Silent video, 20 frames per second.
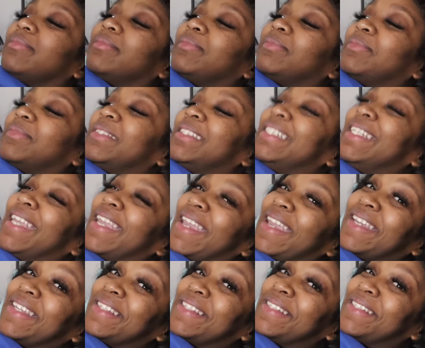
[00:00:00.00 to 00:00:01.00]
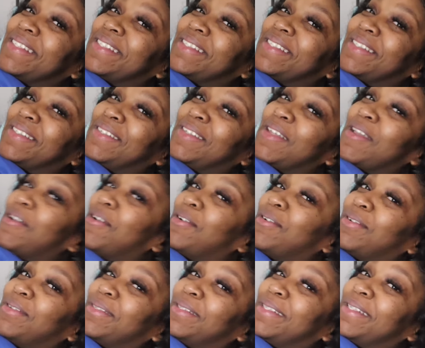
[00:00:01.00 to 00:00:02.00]
Did I make you cry? No. I
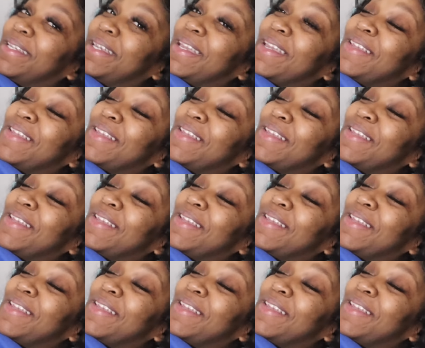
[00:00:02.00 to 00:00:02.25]
made you cry?